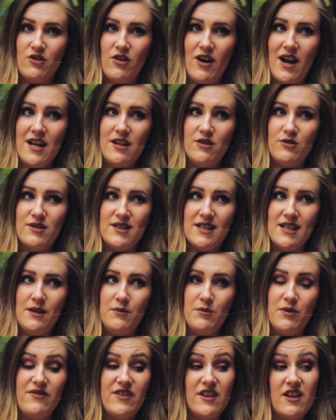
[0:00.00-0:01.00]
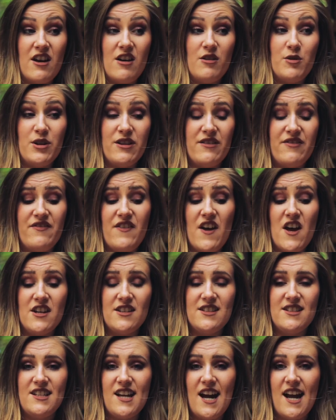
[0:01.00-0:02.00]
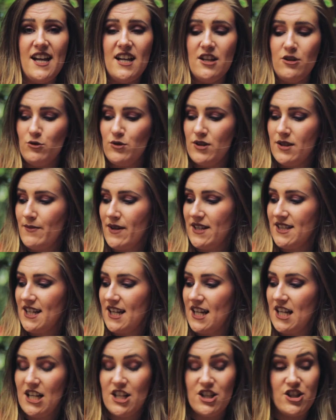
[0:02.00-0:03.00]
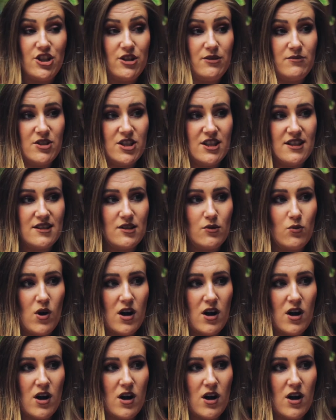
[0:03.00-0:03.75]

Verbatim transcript: Craig will sleep with a girl on the first date and automatically assume she's the